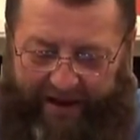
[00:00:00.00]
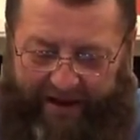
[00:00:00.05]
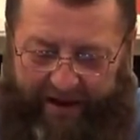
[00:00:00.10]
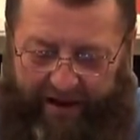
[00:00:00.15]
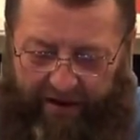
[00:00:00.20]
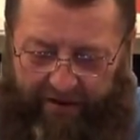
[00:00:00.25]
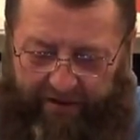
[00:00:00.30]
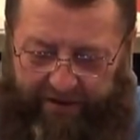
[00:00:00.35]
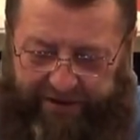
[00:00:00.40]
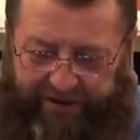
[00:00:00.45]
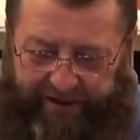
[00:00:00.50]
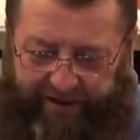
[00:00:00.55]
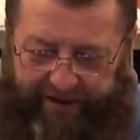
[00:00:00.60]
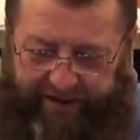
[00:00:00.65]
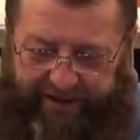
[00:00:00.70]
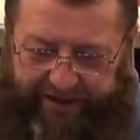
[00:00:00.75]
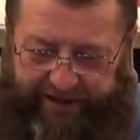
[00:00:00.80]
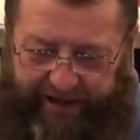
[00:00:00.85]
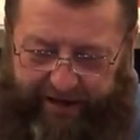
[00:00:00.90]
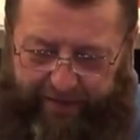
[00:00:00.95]
Notice here he
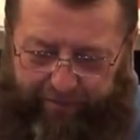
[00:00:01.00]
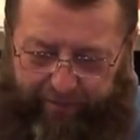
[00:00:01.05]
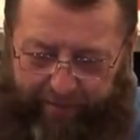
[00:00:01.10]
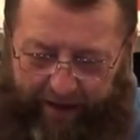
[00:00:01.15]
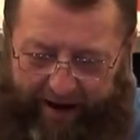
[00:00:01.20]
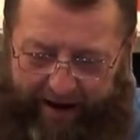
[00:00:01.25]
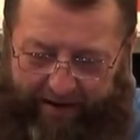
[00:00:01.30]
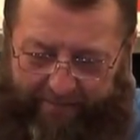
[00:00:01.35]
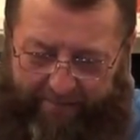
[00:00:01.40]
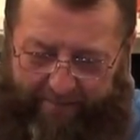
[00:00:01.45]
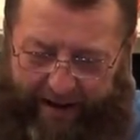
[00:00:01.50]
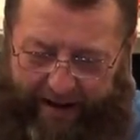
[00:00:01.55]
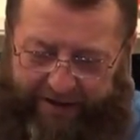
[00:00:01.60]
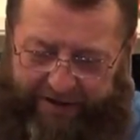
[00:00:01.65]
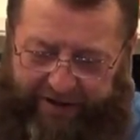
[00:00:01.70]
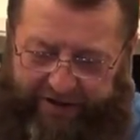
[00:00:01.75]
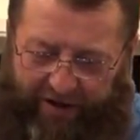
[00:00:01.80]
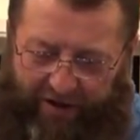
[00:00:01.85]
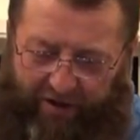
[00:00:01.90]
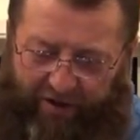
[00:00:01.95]
said, bring my
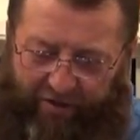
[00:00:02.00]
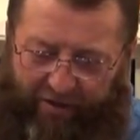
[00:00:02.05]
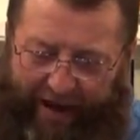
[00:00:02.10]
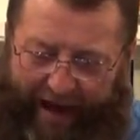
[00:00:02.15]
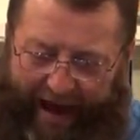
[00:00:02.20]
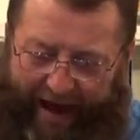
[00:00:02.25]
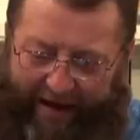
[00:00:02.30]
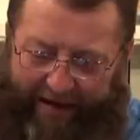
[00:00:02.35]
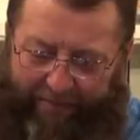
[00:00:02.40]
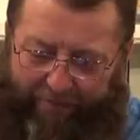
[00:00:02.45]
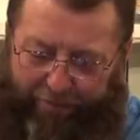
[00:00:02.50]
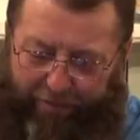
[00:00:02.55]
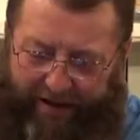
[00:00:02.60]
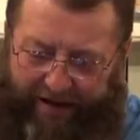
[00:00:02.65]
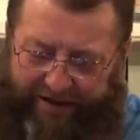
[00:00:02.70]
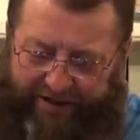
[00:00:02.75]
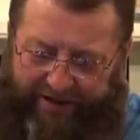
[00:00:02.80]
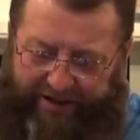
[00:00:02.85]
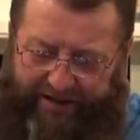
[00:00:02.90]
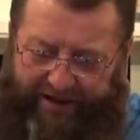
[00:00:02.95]
soul out of
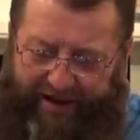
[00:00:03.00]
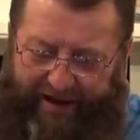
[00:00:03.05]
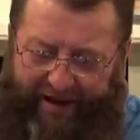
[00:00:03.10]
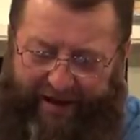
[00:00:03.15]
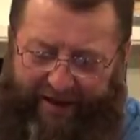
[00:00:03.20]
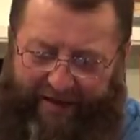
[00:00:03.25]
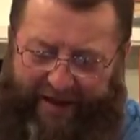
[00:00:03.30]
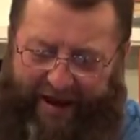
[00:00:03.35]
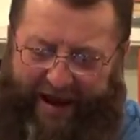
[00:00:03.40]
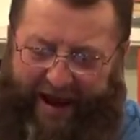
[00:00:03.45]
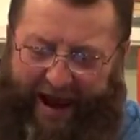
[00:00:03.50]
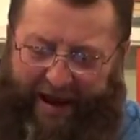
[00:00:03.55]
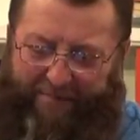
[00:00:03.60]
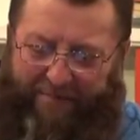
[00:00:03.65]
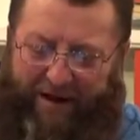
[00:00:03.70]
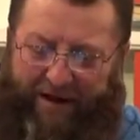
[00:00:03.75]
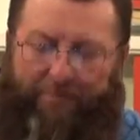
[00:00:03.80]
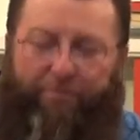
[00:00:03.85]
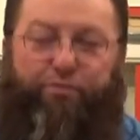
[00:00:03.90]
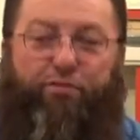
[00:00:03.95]
prison, that I
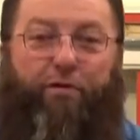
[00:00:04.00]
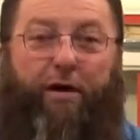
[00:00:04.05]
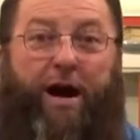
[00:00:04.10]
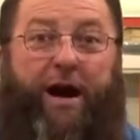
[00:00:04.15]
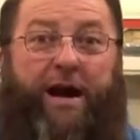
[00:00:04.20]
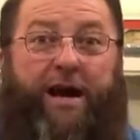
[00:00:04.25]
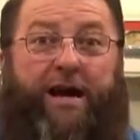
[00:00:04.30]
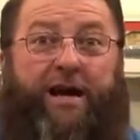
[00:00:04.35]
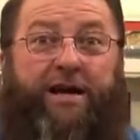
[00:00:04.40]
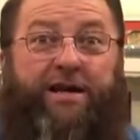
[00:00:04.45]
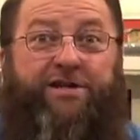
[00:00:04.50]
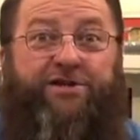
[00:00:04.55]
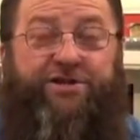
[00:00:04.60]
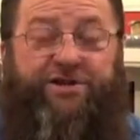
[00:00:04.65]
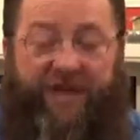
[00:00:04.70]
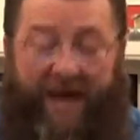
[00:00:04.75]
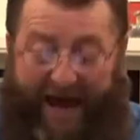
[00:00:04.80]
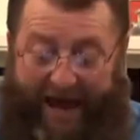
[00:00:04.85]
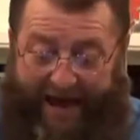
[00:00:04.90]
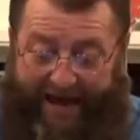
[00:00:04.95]
may praise
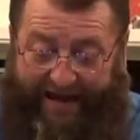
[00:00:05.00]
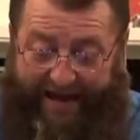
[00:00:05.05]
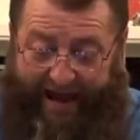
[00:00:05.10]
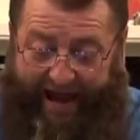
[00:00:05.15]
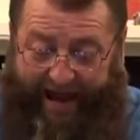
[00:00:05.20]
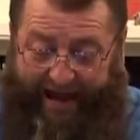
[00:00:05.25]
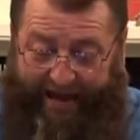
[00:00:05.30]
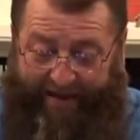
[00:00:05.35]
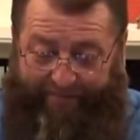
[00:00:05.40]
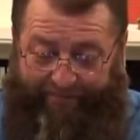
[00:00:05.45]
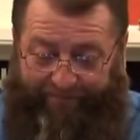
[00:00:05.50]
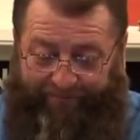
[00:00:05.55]
thy name.